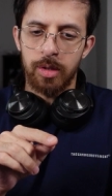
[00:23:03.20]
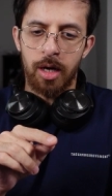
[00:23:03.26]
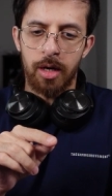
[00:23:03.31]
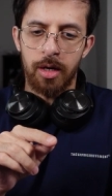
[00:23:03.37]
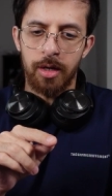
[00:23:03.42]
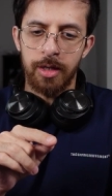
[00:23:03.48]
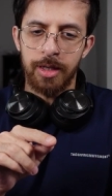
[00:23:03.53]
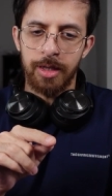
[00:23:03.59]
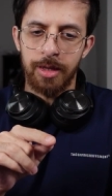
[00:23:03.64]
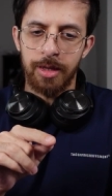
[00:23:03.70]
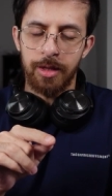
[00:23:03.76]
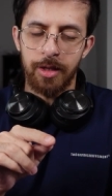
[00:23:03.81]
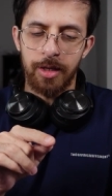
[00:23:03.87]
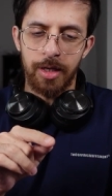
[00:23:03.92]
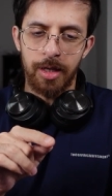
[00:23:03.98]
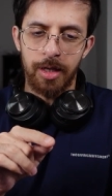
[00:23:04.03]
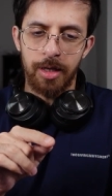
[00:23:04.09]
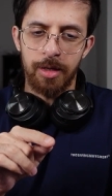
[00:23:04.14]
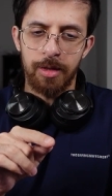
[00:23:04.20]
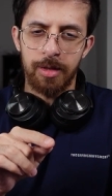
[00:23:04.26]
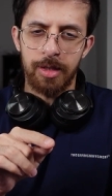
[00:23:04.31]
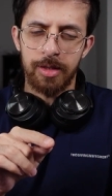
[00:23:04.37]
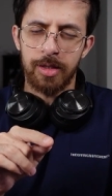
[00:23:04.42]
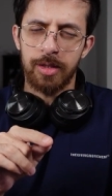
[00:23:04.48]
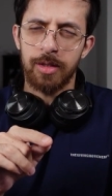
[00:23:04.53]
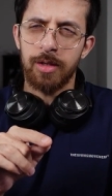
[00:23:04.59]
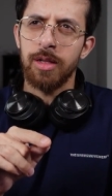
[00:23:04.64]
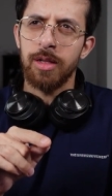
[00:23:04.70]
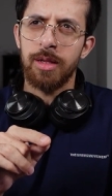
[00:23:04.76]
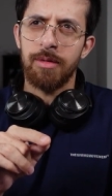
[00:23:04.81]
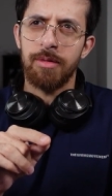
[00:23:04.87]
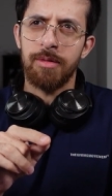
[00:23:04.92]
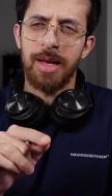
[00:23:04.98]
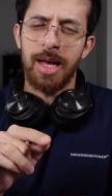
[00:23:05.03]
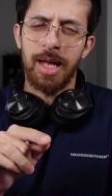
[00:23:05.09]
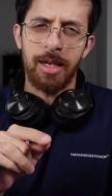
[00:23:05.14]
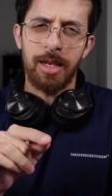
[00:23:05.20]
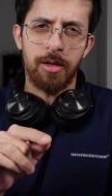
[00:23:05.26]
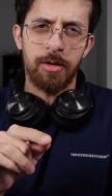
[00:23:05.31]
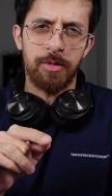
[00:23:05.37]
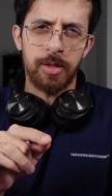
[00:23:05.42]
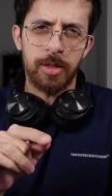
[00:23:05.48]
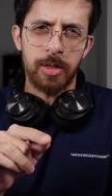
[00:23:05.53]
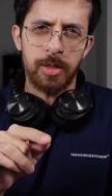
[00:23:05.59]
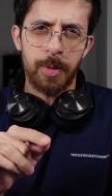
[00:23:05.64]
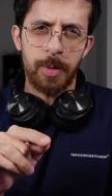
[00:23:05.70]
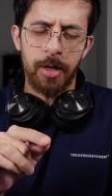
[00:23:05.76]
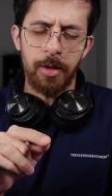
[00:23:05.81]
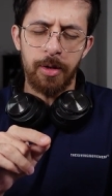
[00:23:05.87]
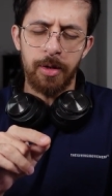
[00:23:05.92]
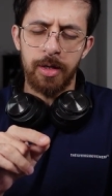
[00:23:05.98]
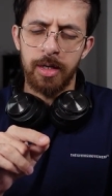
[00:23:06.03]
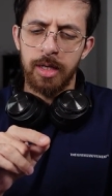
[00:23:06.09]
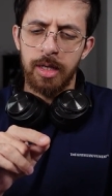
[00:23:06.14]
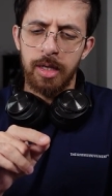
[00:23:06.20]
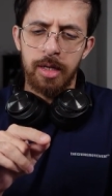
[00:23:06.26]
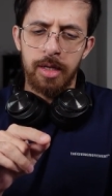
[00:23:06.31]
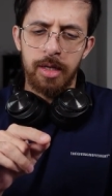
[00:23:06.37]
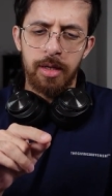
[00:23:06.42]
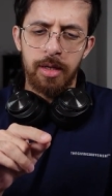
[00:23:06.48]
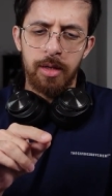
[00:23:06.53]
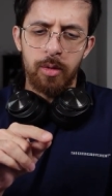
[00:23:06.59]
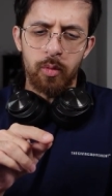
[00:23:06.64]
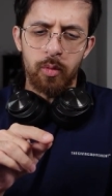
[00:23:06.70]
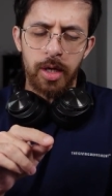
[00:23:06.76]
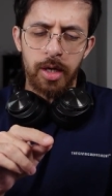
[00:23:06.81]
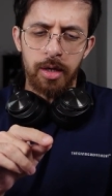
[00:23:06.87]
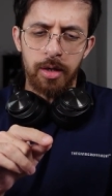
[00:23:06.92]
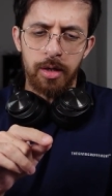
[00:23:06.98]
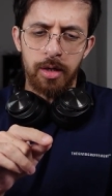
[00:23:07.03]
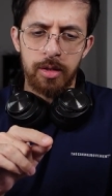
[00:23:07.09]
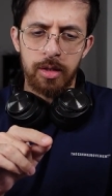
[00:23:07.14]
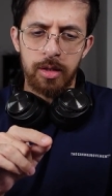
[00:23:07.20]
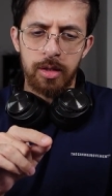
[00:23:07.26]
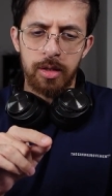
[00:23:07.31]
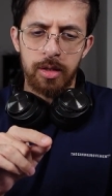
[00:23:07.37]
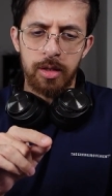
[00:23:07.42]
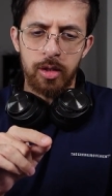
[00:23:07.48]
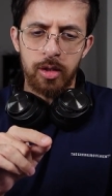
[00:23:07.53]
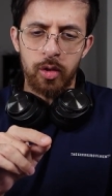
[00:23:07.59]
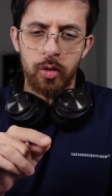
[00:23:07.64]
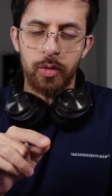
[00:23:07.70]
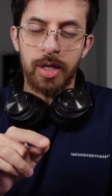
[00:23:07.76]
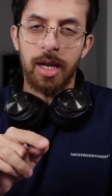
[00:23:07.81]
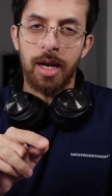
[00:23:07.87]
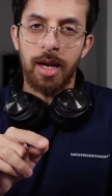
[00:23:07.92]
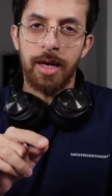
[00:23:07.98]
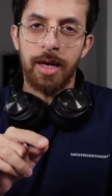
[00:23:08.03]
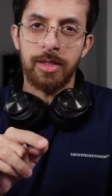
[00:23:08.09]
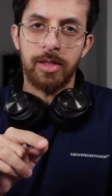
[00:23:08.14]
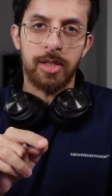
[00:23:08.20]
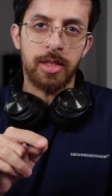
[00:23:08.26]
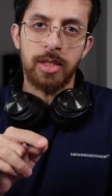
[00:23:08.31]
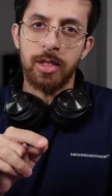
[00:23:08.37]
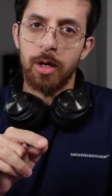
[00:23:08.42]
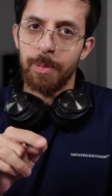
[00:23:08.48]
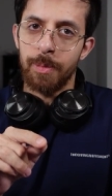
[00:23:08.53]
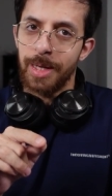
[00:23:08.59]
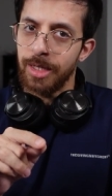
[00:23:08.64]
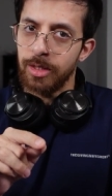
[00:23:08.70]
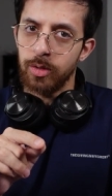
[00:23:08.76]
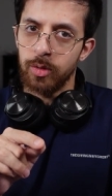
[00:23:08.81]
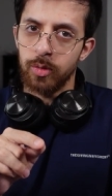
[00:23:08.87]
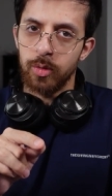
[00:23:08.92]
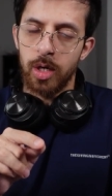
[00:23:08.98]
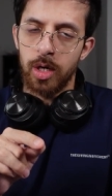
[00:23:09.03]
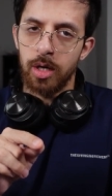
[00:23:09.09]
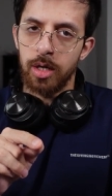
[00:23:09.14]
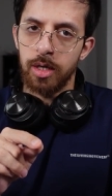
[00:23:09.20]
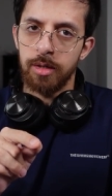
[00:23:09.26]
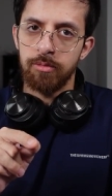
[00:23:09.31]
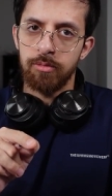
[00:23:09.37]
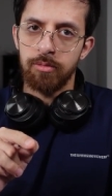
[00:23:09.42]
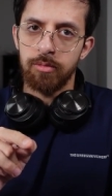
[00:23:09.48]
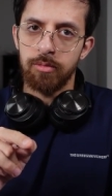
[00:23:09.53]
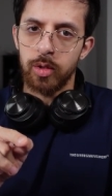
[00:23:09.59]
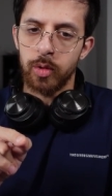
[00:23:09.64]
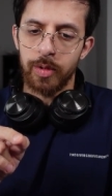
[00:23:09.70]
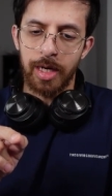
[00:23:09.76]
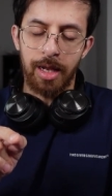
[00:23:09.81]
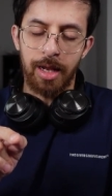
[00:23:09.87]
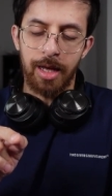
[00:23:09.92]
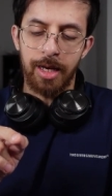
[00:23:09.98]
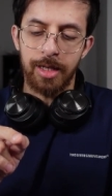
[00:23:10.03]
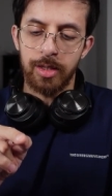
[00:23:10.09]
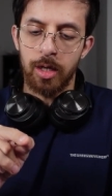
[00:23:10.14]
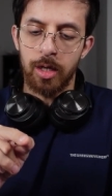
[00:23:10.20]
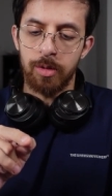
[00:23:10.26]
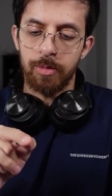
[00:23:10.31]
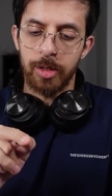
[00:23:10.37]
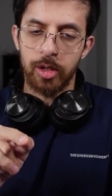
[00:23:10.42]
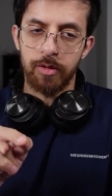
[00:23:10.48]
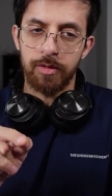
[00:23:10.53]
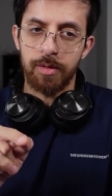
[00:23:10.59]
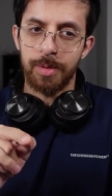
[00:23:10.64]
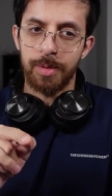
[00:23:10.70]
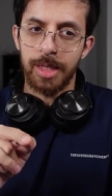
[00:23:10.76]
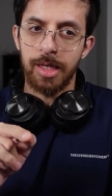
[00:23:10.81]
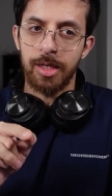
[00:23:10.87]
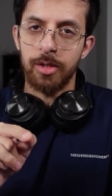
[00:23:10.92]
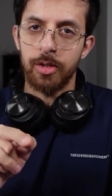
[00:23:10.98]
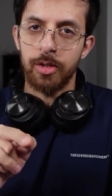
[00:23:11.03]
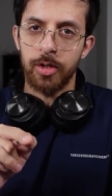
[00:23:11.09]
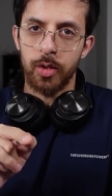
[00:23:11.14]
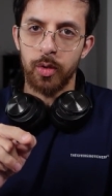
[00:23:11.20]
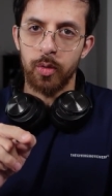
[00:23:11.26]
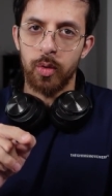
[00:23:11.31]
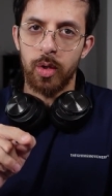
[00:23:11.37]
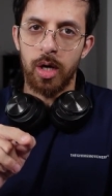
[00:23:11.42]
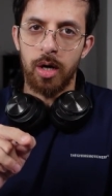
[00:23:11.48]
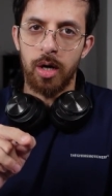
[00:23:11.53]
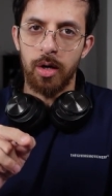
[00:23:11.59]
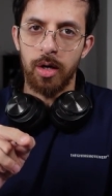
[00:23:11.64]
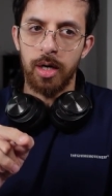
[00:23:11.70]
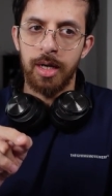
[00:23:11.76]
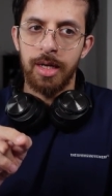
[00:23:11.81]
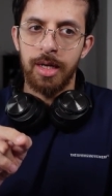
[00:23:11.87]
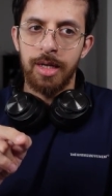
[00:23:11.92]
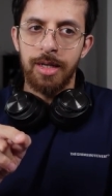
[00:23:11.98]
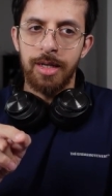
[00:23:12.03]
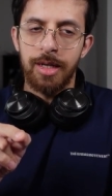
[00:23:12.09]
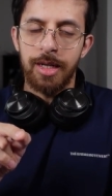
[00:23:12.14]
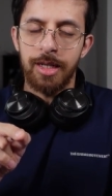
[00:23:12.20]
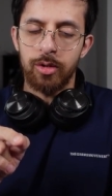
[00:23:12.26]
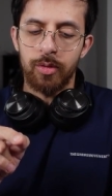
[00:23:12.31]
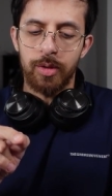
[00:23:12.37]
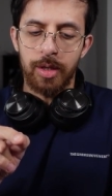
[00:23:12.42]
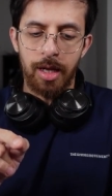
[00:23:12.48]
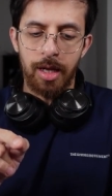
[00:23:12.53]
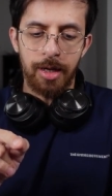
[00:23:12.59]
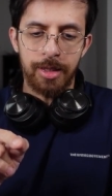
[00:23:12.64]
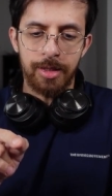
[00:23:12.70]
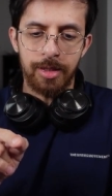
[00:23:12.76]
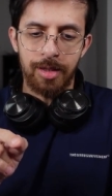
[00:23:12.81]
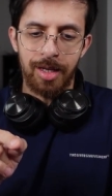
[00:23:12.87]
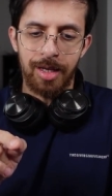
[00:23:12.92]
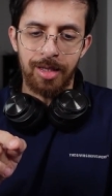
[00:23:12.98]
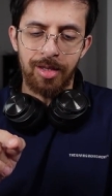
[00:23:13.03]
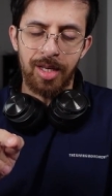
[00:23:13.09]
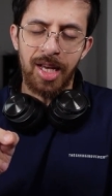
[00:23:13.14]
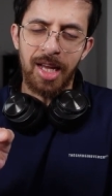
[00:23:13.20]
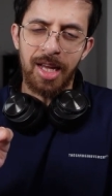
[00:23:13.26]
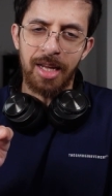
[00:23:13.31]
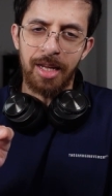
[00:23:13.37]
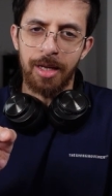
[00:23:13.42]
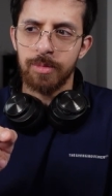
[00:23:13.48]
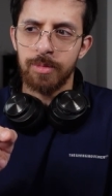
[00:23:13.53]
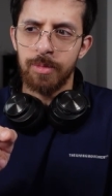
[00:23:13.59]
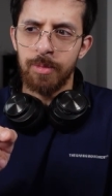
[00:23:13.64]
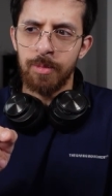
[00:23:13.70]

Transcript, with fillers: are in the, is it called the valley of despair? Where you realize just how bad you are. You realize how much of a beginner you are. And you realize that, hey,